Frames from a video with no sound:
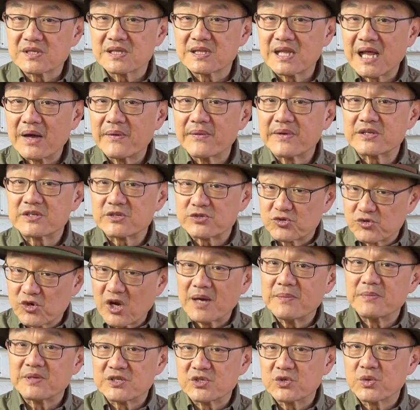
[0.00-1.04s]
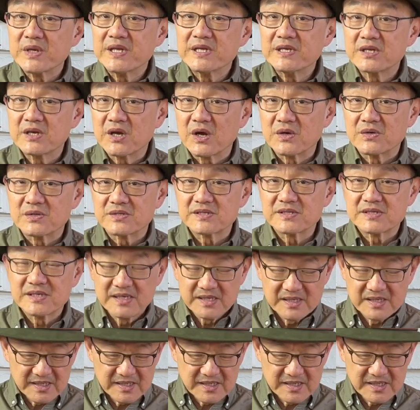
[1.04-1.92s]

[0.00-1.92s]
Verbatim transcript: allowing it to dry between coats.